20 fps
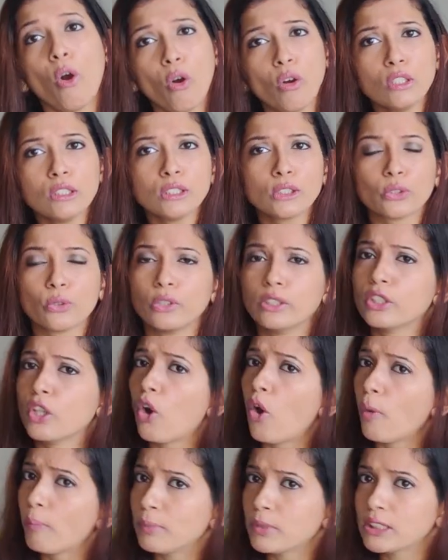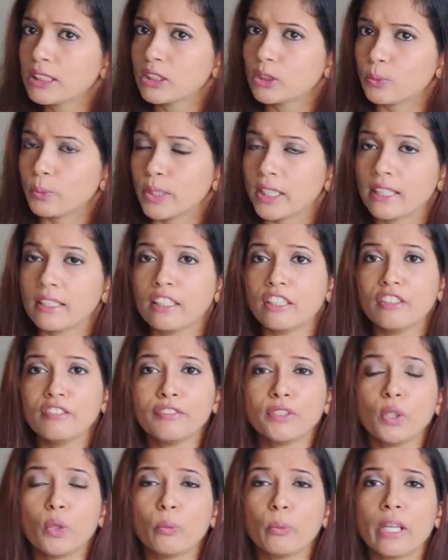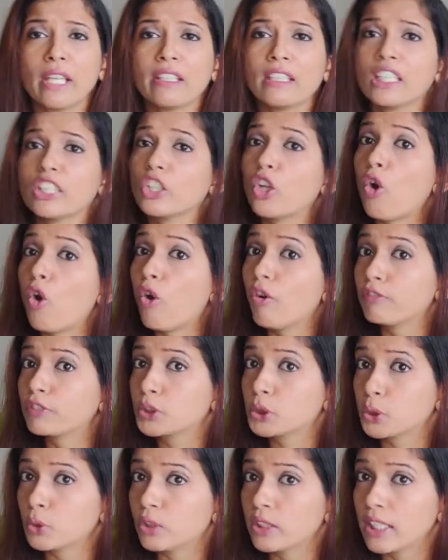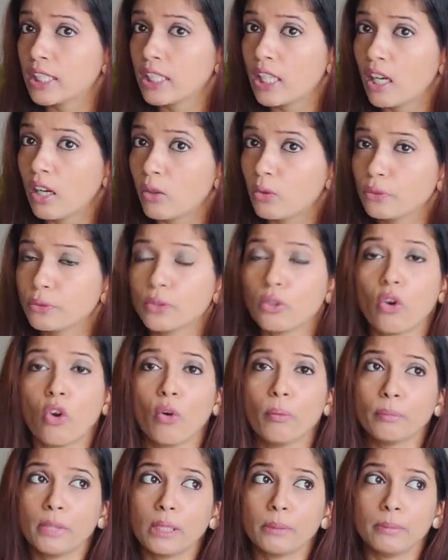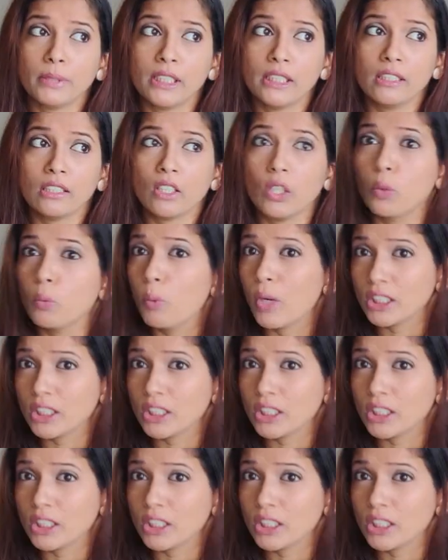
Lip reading: Also, in the opposite way, if you're wearing an off-shoulder gown or maybe a